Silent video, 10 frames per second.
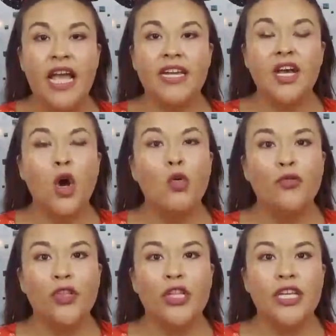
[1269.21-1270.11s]
and
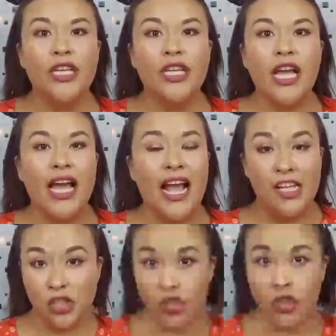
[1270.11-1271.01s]
hopefully I
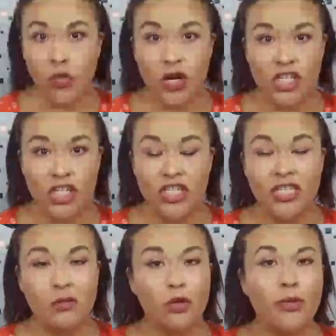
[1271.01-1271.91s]
answered the questions
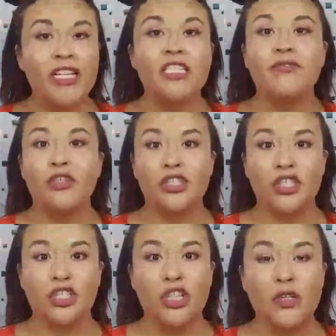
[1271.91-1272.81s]
that were pending for
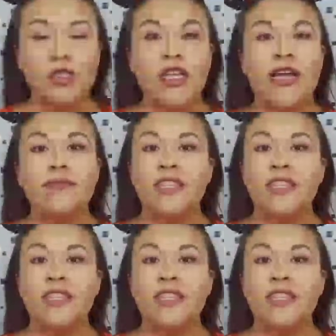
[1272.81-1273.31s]
such a long time.